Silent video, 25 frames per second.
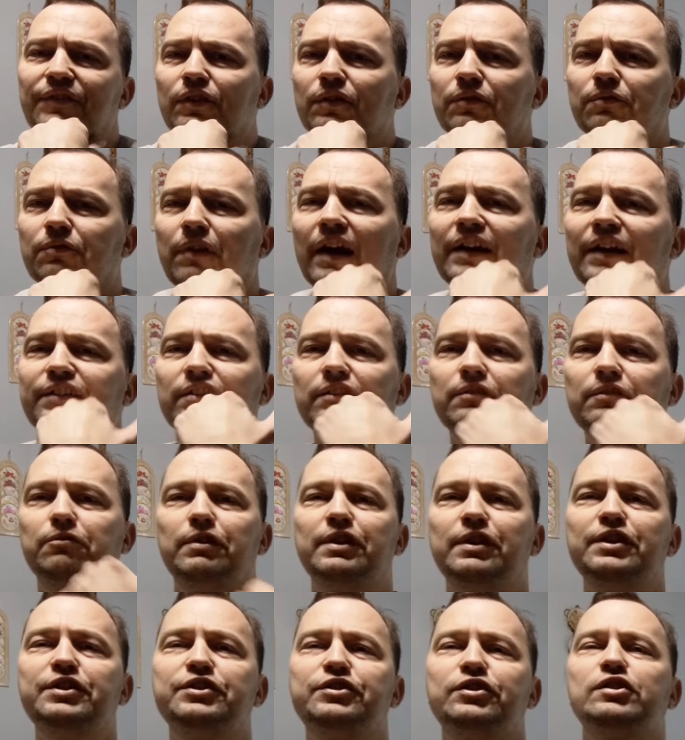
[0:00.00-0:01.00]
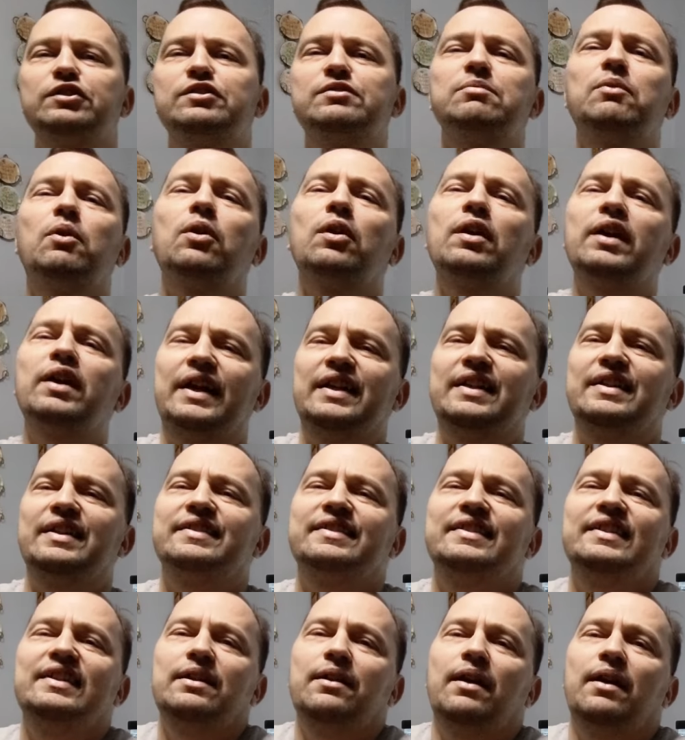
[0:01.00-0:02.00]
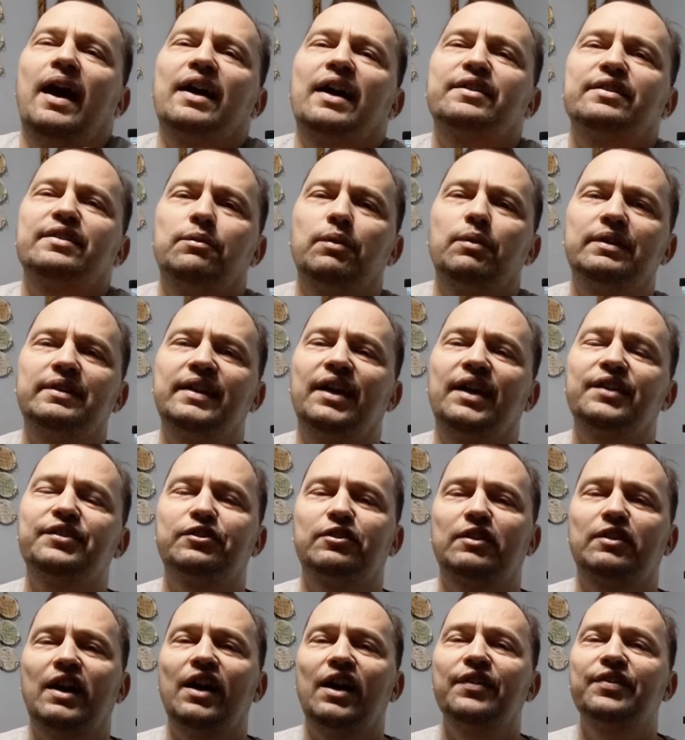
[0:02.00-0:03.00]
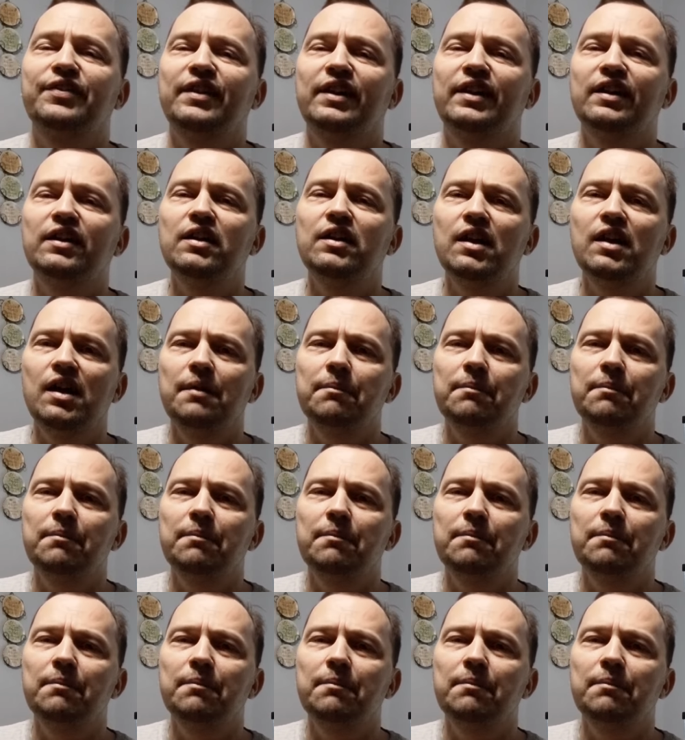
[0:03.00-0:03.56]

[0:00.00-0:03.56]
to actually research more and see actually what tests are out there.